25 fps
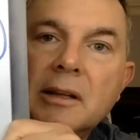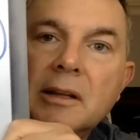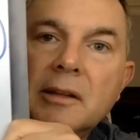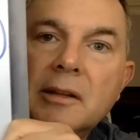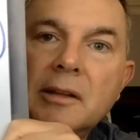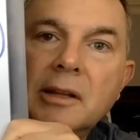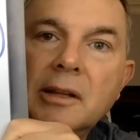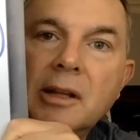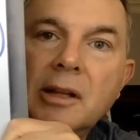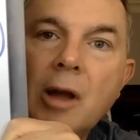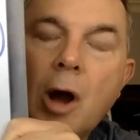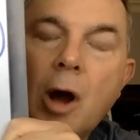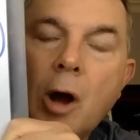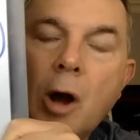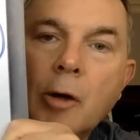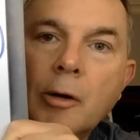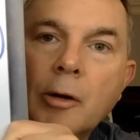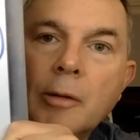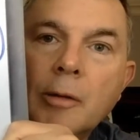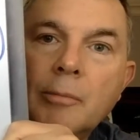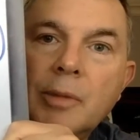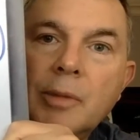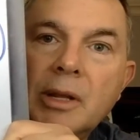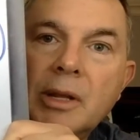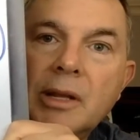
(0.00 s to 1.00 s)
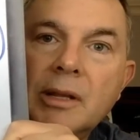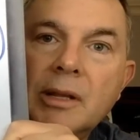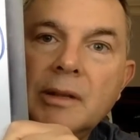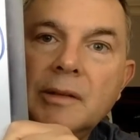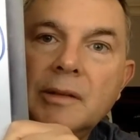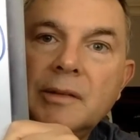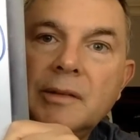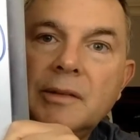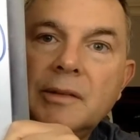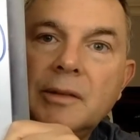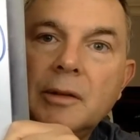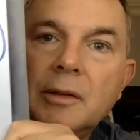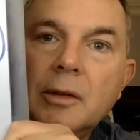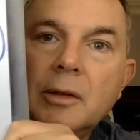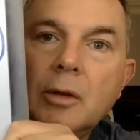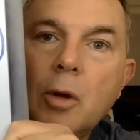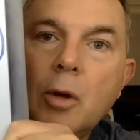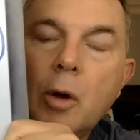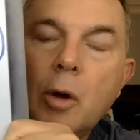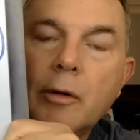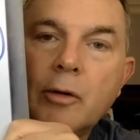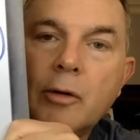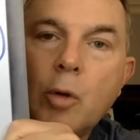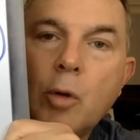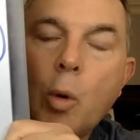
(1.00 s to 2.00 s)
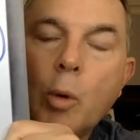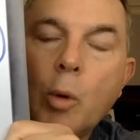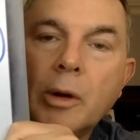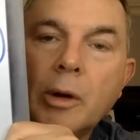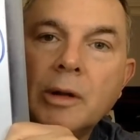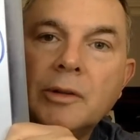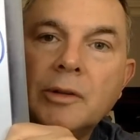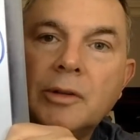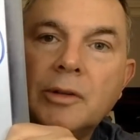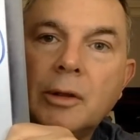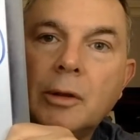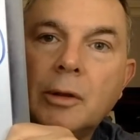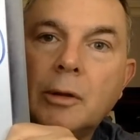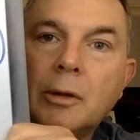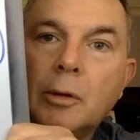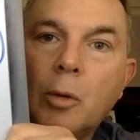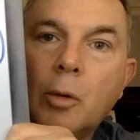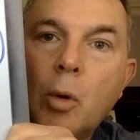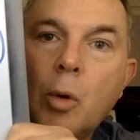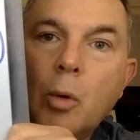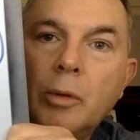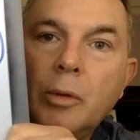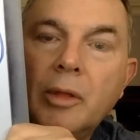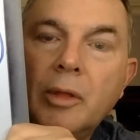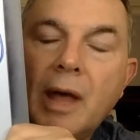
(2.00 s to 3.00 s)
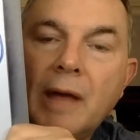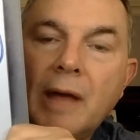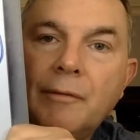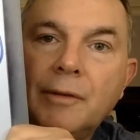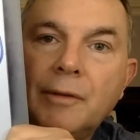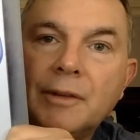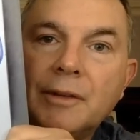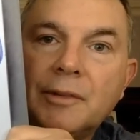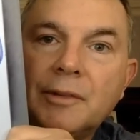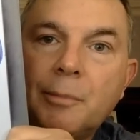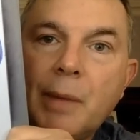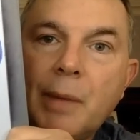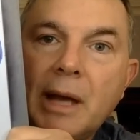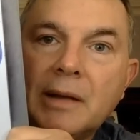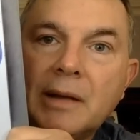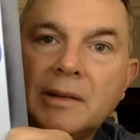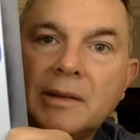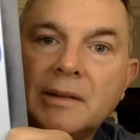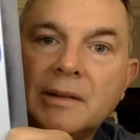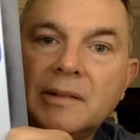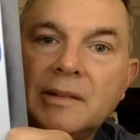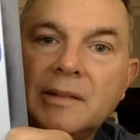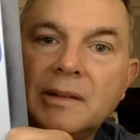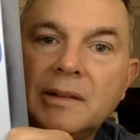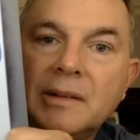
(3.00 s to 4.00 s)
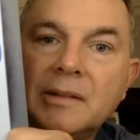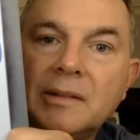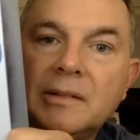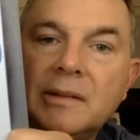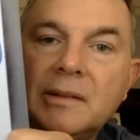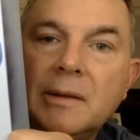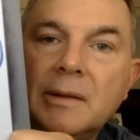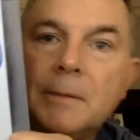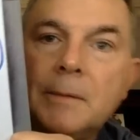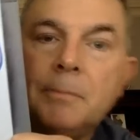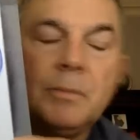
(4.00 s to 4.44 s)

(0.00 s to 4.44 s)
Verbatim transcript: the R M Ds according to their own life expectancies.